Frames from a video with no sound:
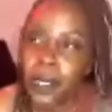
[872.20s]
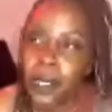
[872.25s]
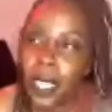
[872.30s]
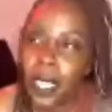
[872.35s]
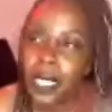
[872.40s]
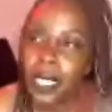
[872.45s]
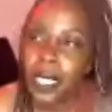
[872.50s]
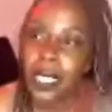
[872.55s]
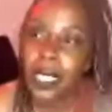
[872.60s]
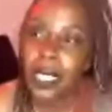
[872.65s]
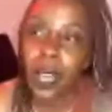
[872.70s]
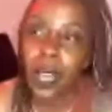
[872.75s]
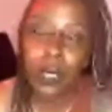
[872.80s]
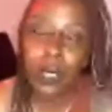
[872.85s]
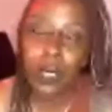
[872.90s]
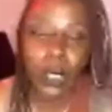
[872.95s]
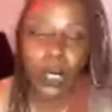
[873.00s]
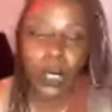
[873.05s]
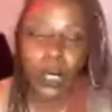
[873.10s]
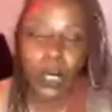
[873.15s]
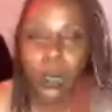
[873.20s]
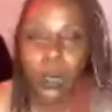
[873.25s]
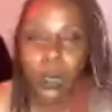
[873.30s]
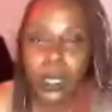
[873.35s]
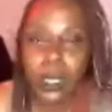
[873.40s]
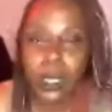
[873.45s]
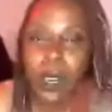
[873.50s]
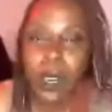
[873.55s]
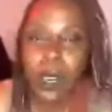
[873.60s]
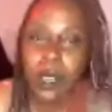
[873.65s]
it's not really cool to
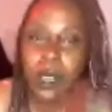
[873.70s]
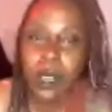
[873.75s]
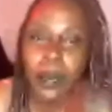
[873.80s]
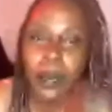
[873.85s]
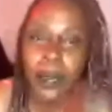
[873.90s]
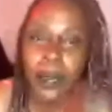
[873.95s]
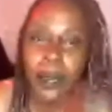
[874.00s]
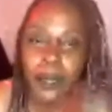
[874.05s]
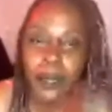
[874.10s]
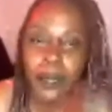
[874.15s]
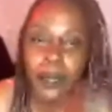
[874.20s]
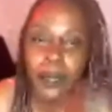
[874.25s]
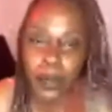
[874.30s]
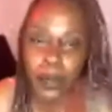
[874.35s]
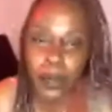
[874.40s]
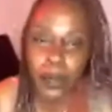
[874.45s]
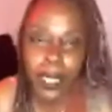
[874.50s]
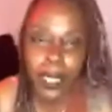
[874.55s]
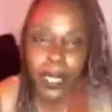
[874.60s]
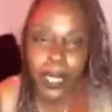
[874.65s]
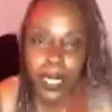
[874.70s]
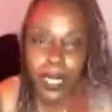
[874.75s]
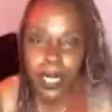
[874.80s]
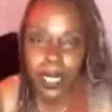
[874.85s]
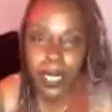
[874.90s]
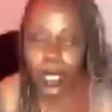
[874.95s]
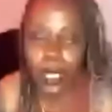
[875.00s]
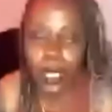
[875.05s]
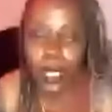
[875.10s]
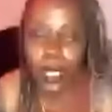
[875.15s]
talk about what things
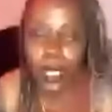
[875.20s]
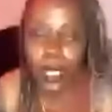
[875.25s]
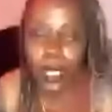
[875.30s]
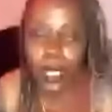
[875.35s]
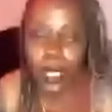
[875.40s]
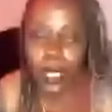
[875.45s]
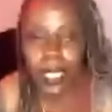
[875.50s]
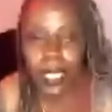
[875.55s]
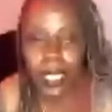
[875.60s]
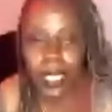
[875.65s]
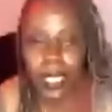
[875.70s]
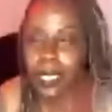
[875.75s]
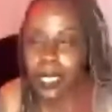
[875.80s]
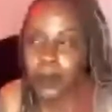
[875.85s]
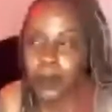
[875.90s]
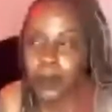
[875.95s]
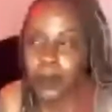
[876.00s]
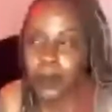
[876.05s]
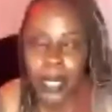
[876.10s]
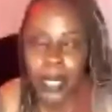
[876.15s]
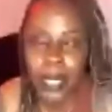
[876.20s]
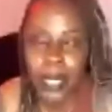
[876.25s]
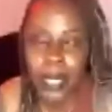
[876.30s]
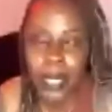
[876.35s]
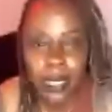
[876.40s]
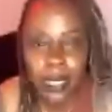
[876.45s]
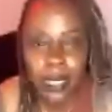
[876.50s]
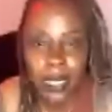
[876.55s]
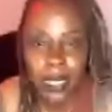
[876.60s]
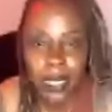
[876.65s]
that you see and
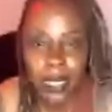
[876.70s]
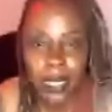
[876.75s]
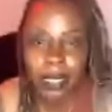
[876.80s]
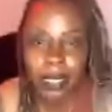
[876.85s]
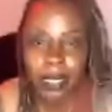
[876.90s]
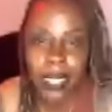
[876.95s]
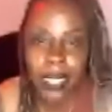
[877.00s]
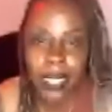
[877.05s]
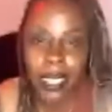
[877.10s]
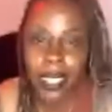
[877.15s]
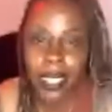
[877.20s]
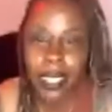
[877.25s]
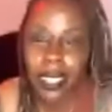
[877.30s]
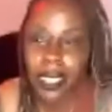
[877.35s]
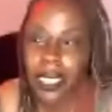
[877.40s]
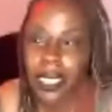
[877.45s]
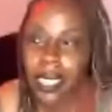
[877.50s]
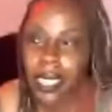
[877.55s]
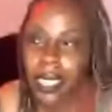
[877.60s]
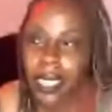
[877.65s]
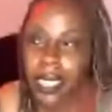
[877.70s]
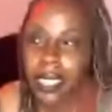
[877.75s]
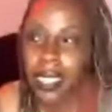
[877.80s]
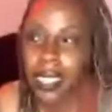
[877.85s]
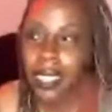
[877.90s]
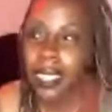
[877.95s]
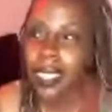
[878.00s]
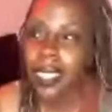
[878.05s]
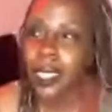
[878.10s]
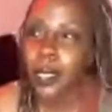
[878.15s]
experience and stuff like that. Like
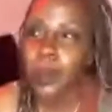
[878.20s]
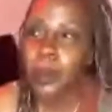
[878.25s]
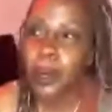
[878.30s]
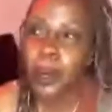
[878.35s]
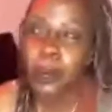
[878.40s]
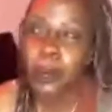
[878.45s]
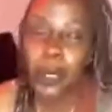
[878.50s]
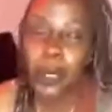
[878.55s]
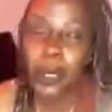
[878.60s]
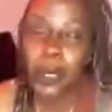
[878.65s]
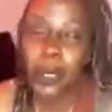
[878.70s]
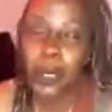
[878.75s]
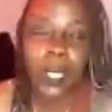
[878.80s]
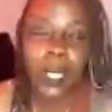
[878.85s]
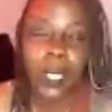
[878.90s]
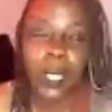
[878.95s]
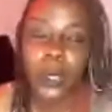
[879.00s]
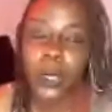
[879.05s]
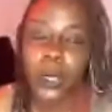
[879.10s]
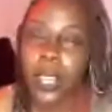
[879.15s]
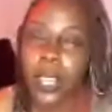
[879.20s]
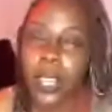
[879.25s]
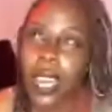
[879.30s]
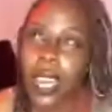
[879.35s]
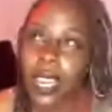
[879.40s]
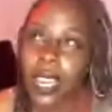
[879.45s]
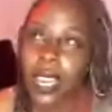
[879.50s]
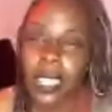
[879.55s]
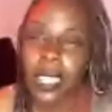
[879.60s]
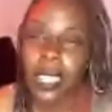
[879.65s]
people are so like,
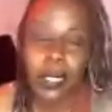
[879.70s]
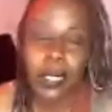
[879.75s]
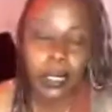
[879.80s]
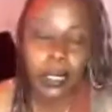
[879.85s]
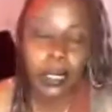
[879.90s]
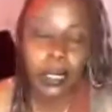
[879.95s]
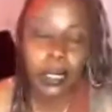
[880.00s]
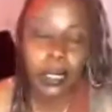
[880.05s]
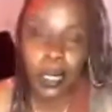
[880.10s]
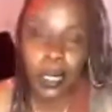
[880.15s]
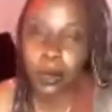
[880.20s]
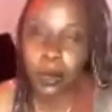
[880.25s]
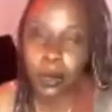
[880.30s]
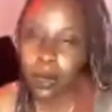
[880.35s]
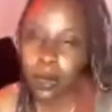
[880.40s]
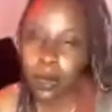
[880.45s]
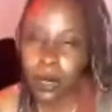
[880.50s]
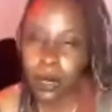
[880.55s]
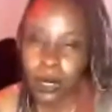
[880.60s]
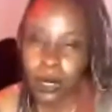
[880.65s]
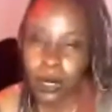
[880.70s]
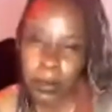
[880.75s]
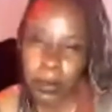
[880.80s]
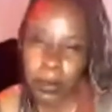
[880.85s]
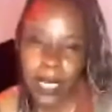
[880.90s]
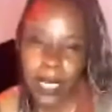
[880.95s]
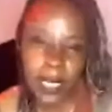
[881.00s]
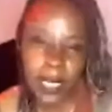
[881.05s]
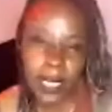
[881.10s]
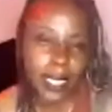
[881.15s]
oh, that's too rude for me to
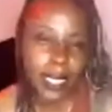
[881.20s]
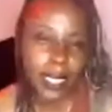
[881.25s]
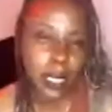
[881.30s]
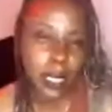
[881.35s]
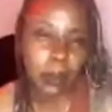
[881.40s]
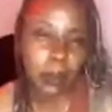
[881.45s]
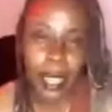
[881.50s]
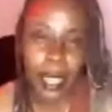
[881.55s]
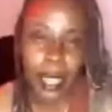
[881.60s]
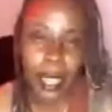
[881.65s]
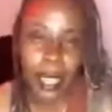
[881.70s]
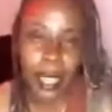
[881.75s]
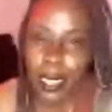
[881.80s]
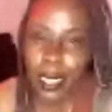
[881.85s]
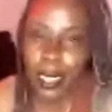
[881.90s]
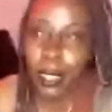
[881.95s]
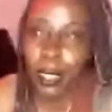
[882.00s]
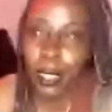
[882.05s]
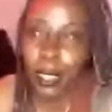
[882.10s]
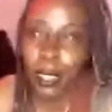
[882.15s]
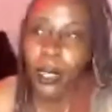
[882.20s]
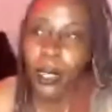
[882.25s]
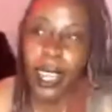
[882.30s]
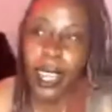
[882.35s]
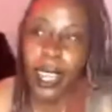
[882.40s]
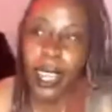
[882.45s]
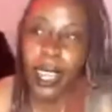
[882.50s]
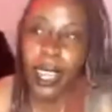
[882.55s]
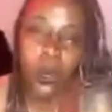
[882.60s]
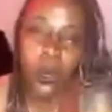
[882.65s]
say the place, or we got to be
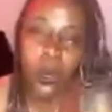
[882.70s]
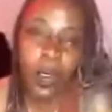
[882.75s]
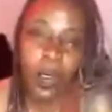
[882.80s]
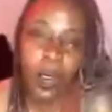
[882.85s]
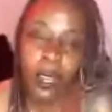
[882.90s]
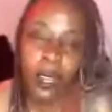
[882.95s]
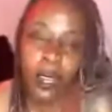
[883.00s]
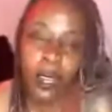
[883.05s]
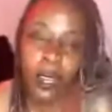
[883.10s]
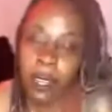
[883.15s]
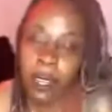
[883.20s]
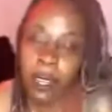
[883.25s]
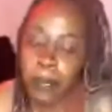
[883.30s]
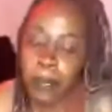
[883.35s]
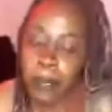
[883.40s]
quiet about it.